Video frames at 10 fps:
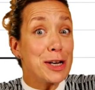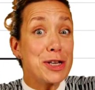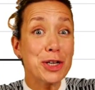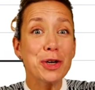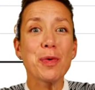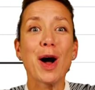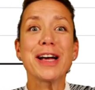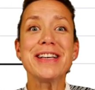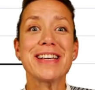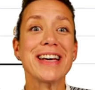two
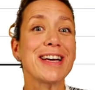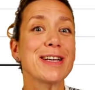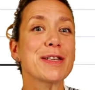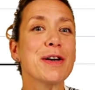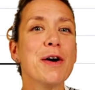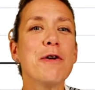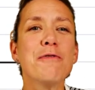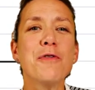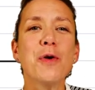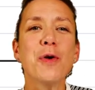ideas
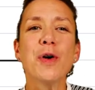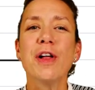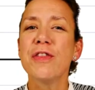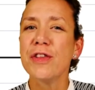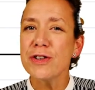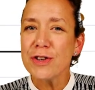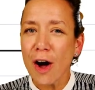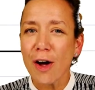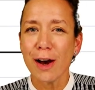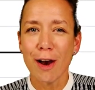for the
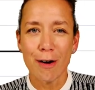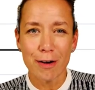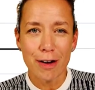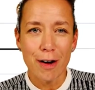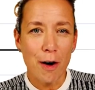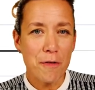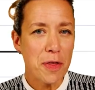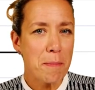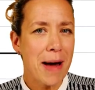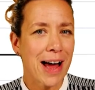dialogue of the
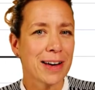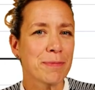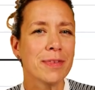man.